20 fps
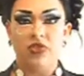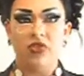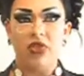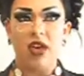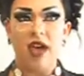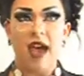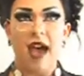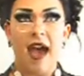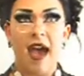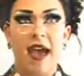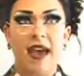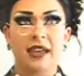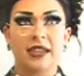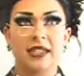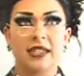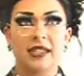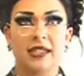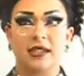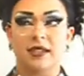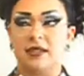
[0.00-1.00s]

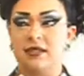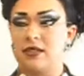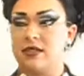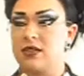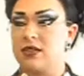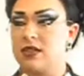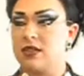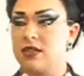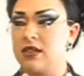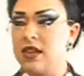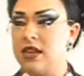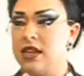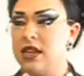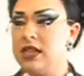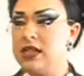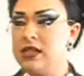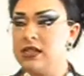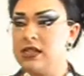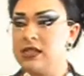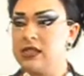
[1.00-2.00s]
that
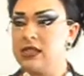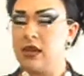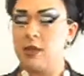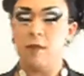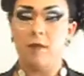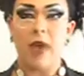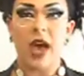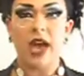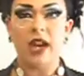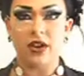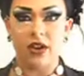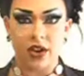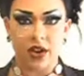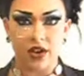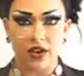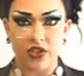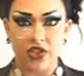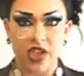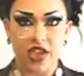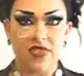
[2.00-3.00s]
is
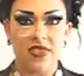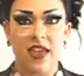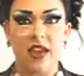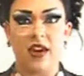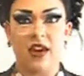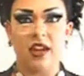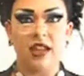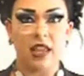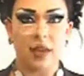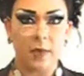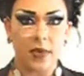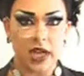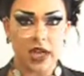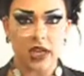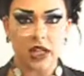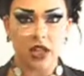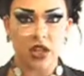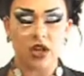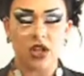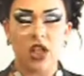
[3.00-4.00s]
better than their
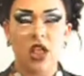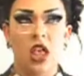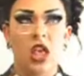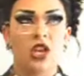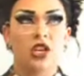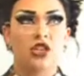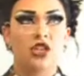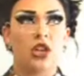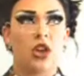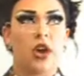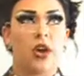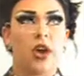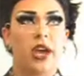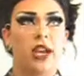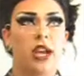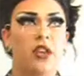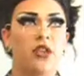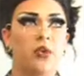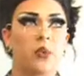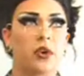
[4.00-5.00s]
eliminated look. So,
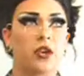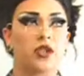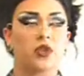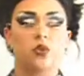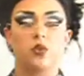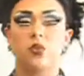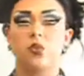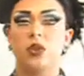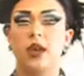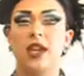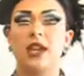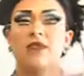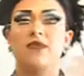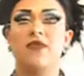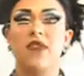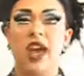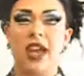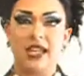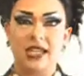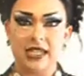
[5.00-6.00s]
in other words,
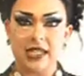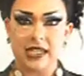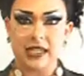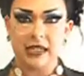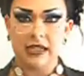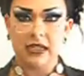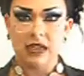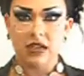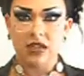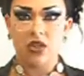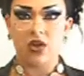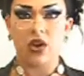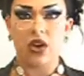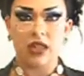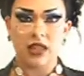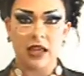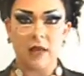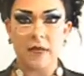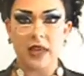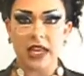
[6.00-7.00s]
reinvent their
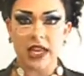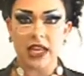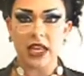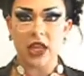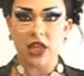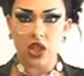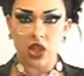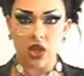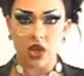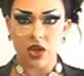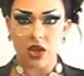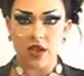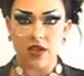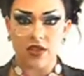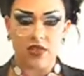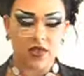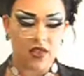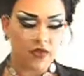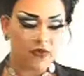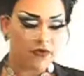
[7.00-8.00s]
eliminated look
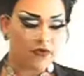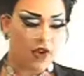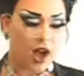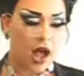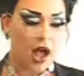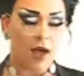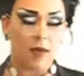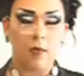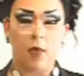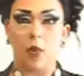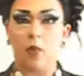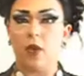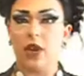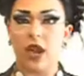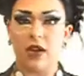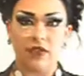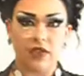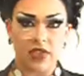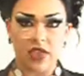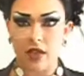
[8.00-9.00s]
from
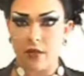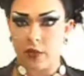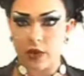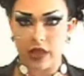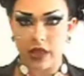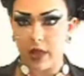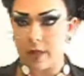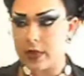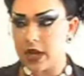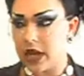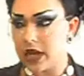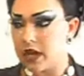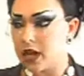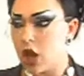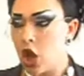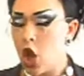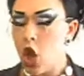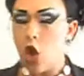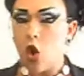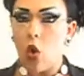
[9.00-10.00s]
whenever they were eliminated.
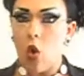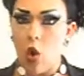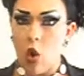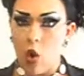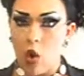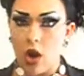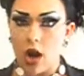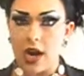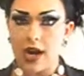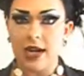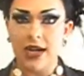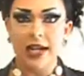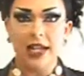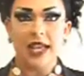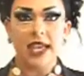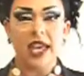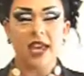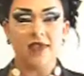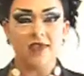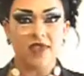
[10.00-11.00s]
Or,
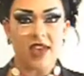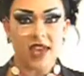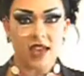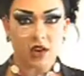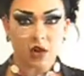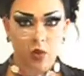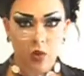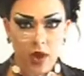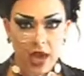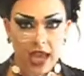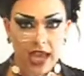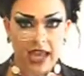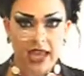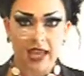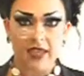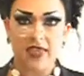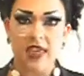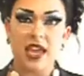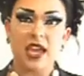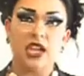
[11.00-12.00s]
if they quit,
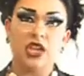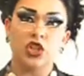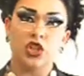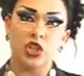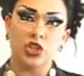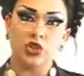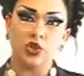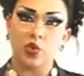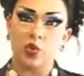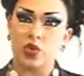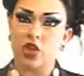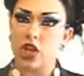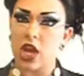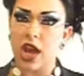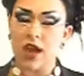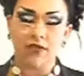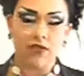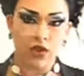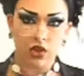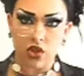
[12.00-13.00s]
they can choose
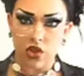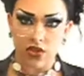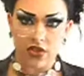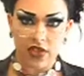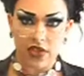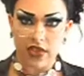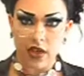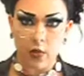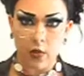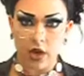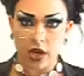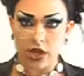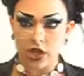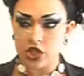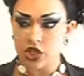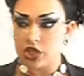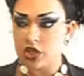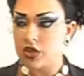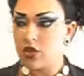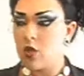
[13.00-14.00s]
whichever look that they want to
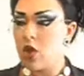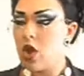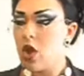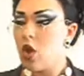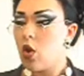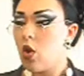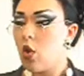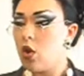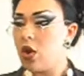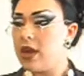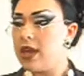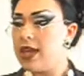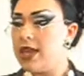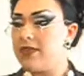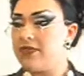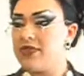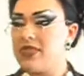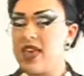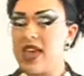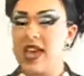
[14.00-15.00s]
do. Or
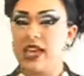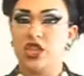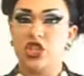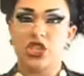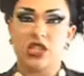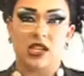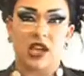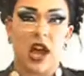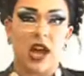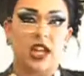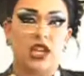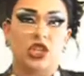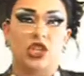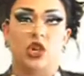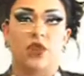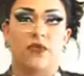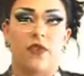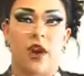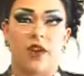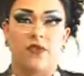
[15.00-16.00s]
if they just got it
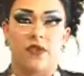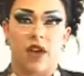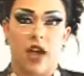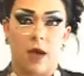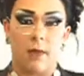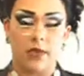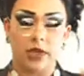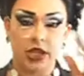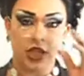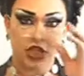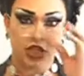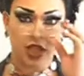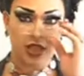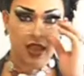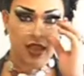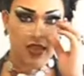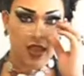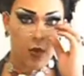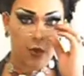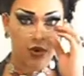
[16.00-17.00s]
so far in the competition
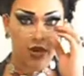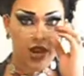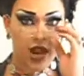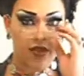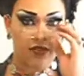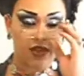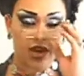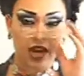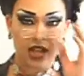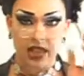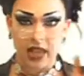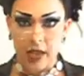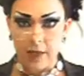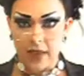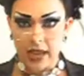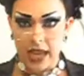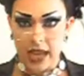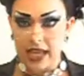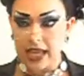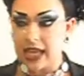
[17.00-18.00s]
that they were never
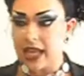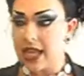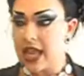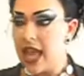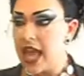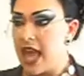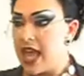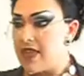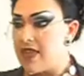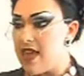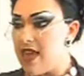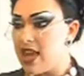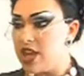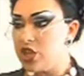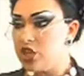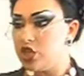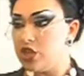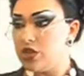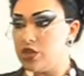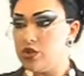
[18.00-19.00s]
eliminated, they
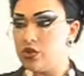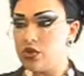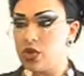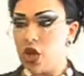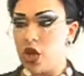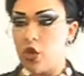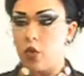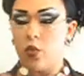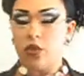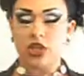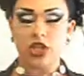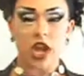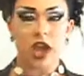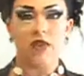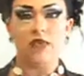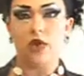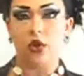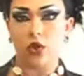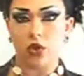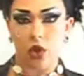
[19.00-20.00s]
can choose
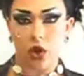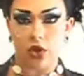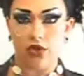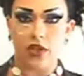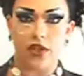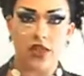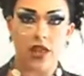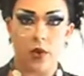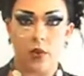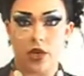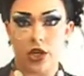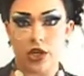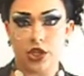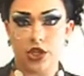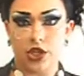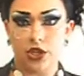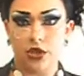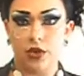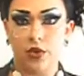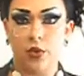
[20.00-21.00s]
whichever look that they want to
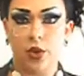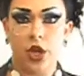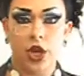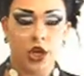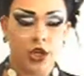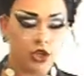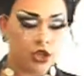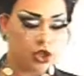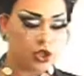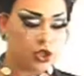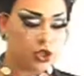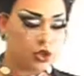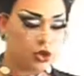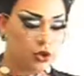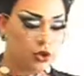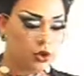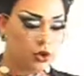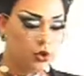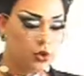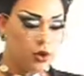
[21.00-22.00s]
do
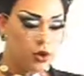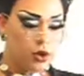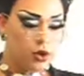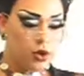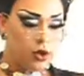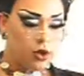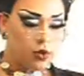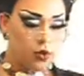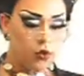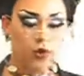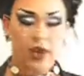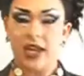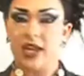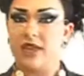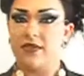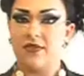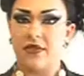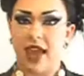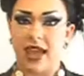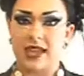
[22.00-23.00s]
to
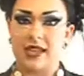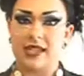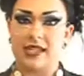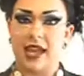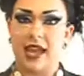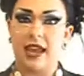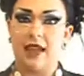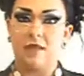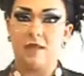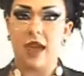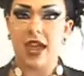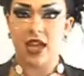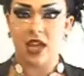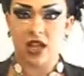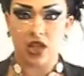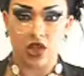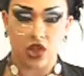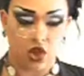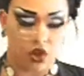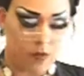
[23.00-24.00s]
reinvent and make
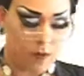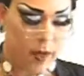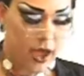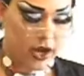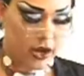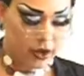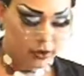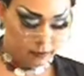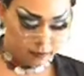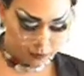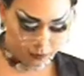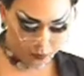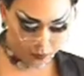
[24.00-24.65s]
it look better.